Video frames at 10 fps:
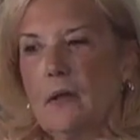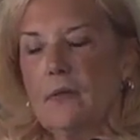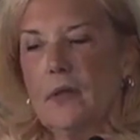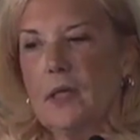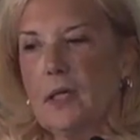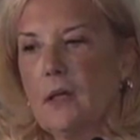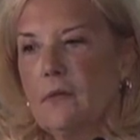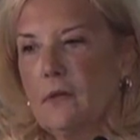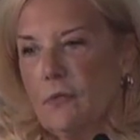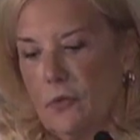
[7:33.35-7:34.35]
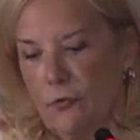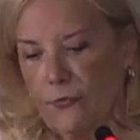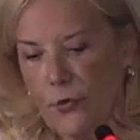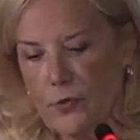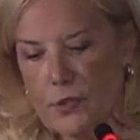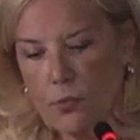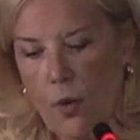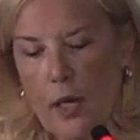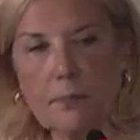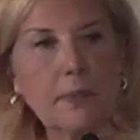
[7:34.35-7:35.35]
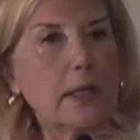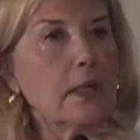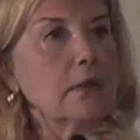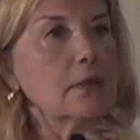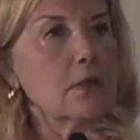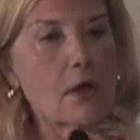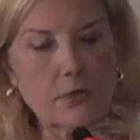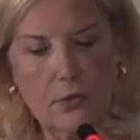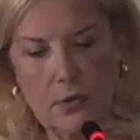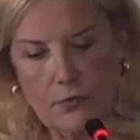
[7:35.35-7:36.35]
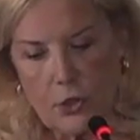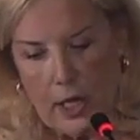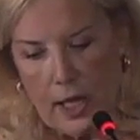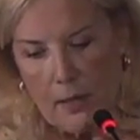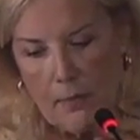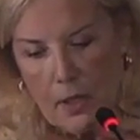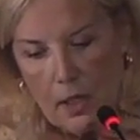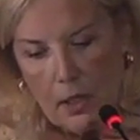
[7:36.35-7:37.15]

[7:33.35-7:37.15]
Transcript: The, the, the first one being the doctrine of sham.